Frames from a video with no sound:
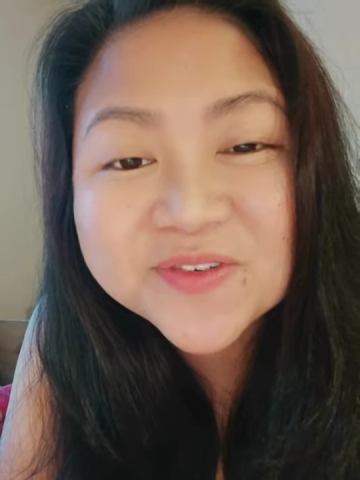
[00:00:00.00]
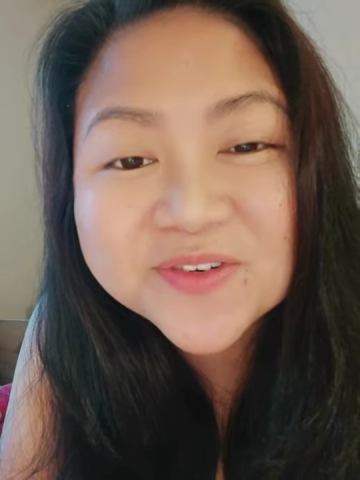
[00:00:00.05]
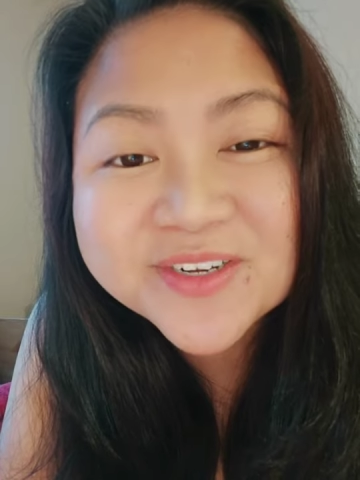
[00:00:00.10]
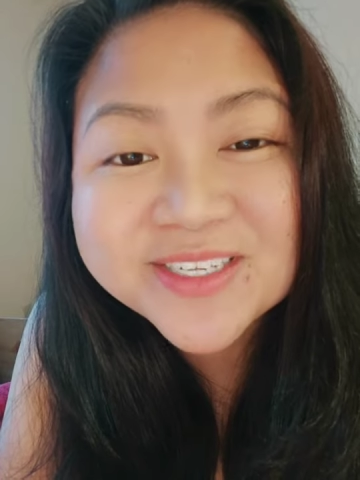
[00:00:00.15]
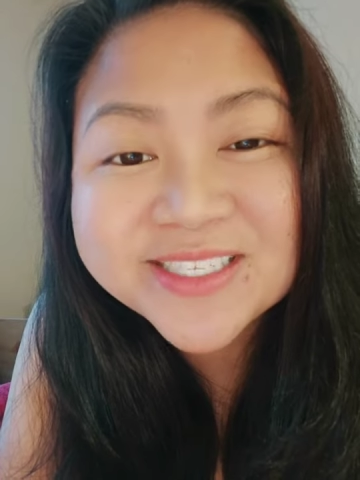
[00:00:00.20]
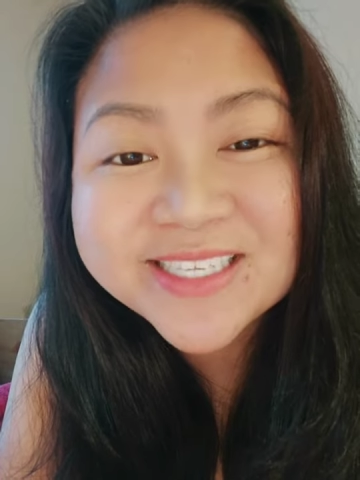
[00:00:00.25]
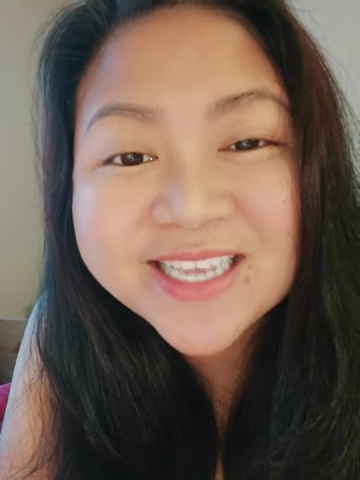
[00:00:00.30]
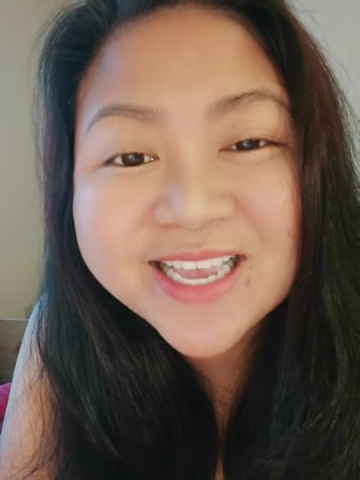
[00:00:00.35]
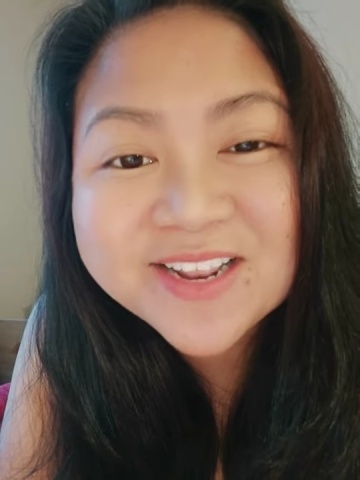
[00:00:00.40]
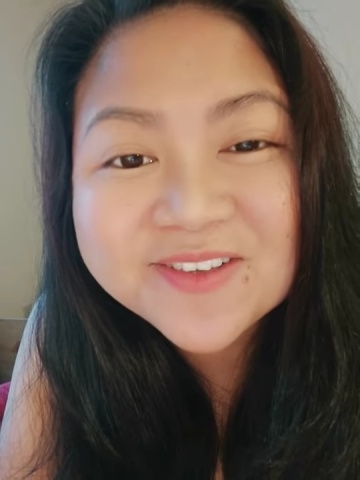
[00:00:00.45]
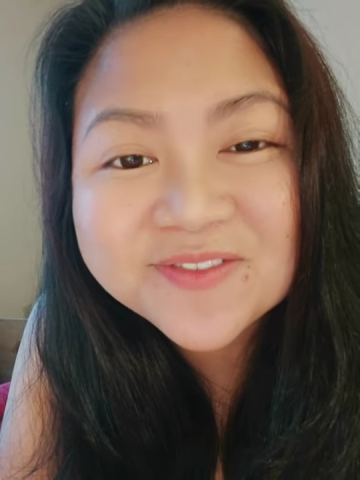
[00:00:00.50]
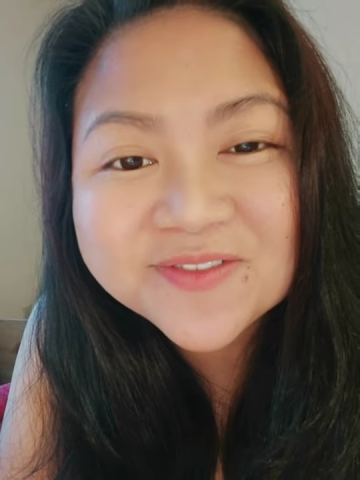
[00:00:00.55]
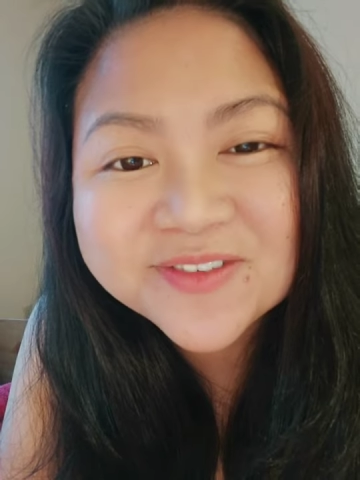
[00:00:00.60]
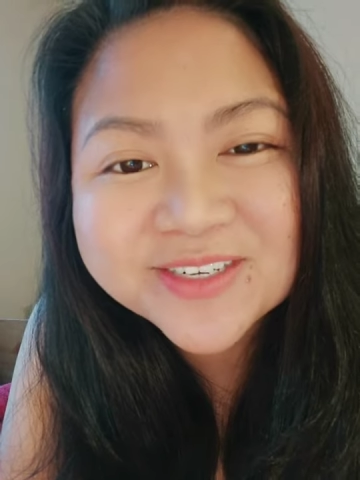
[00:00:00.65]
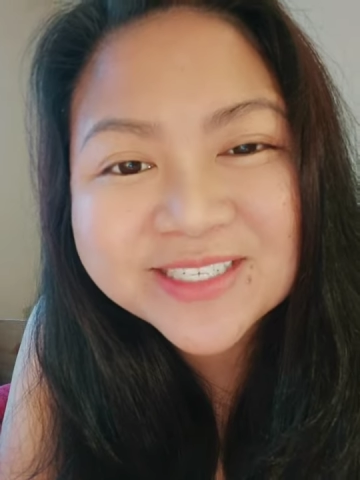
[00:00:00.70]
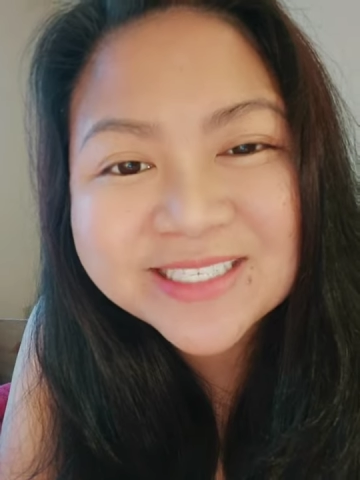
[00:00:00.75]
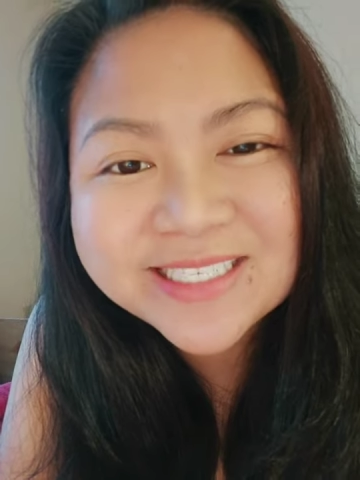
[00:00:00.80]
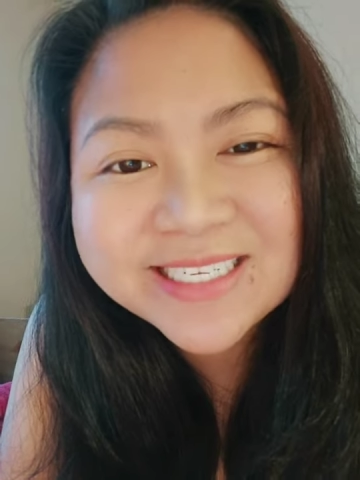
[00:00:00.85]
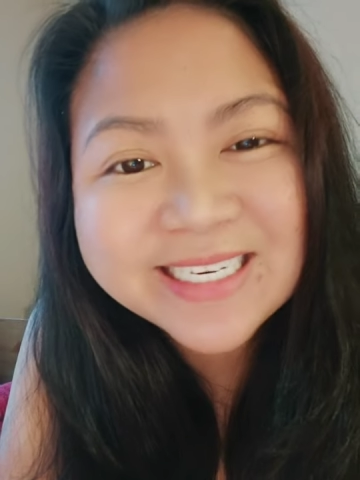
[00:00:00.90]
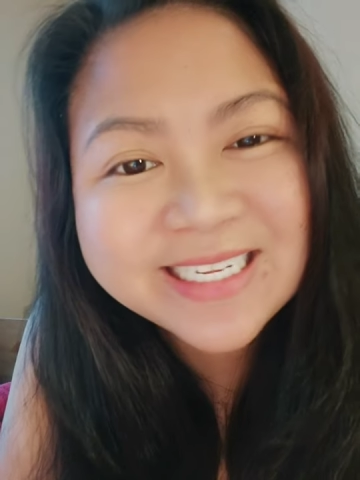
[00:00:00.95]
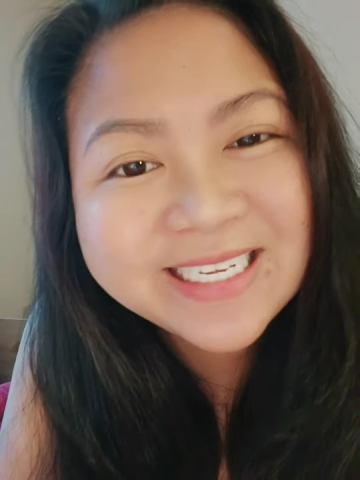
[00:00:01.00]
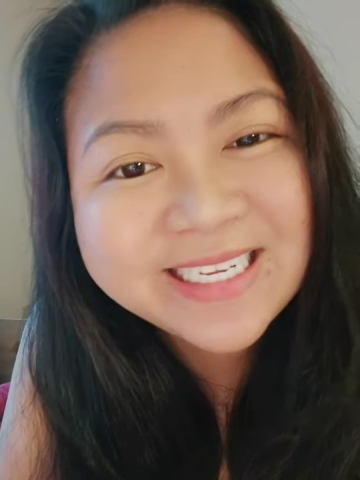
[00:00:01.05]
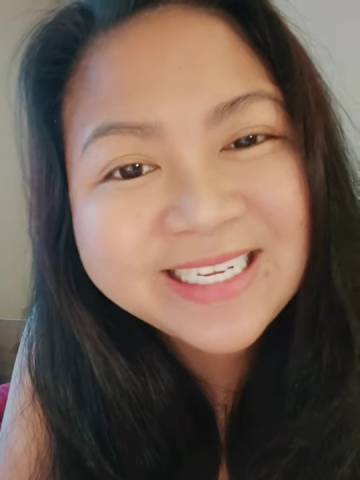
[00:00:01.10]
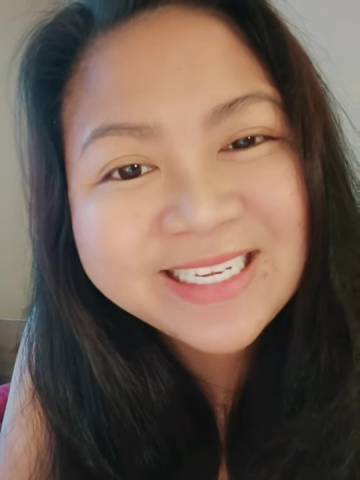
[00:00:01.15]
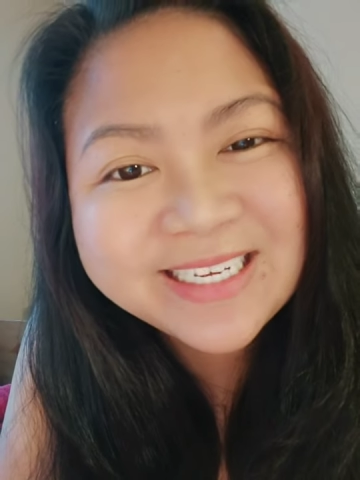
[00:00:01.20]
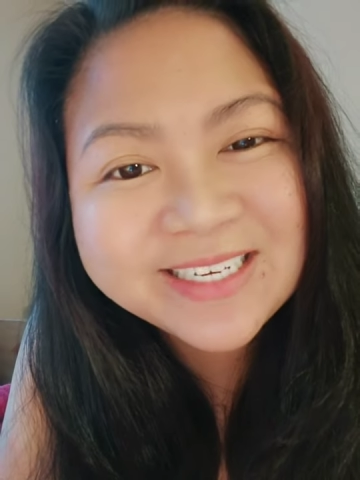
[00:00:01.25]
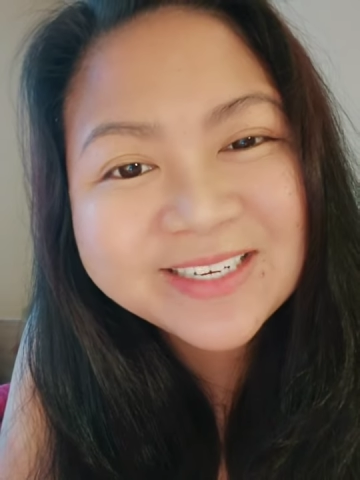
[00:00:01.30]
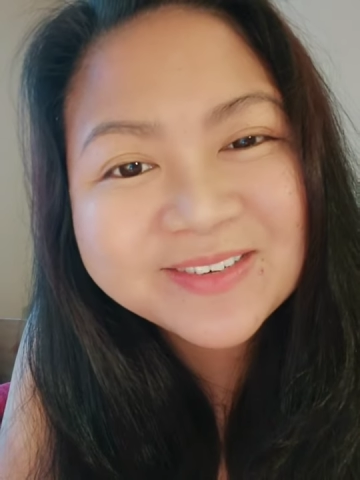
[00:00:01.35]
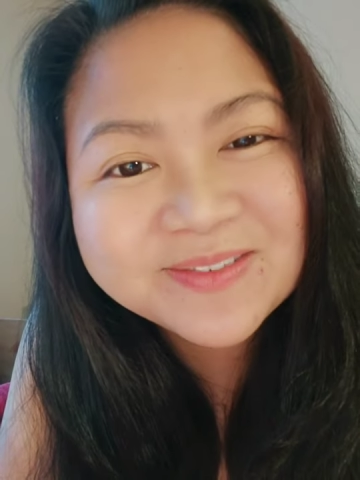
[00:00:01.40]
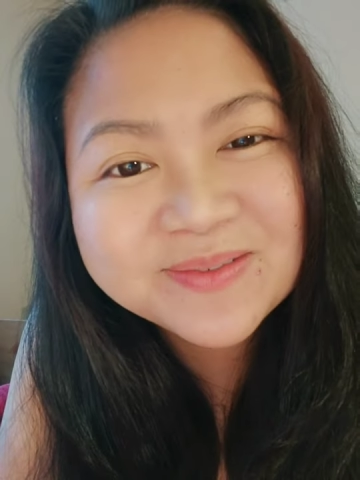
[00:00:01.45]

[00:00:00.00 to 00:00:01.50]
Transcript: first anniversary